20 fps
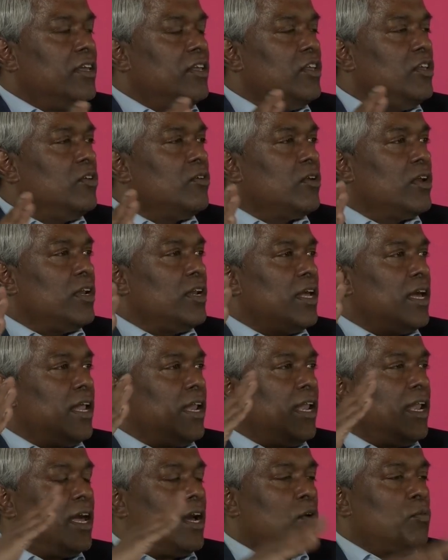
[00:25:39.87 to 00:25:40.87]
you can
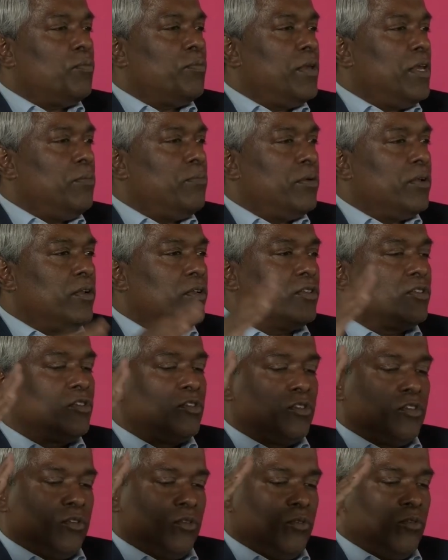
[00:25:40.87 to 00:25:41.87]
allow people
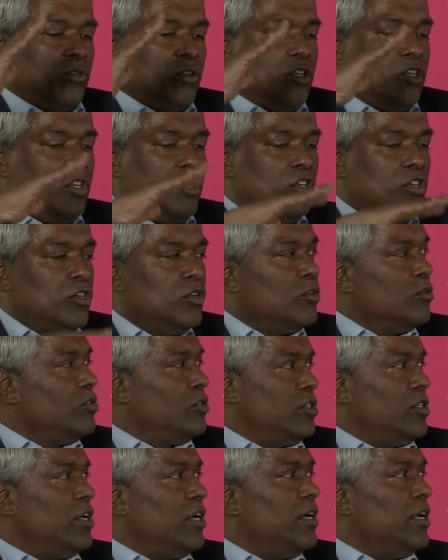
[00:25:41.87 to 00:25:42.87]
to
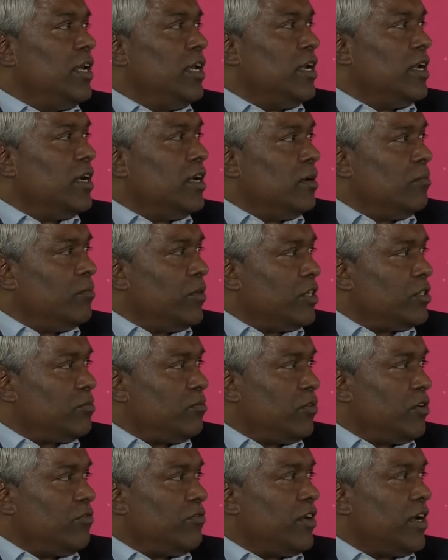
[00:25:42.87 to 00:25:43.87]
use their data in a much
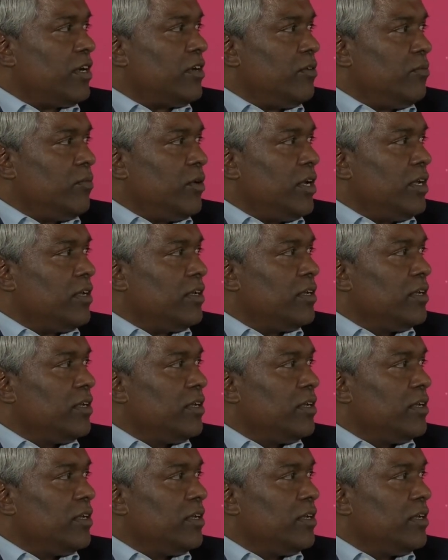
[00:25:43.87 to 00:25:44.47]
more effective way.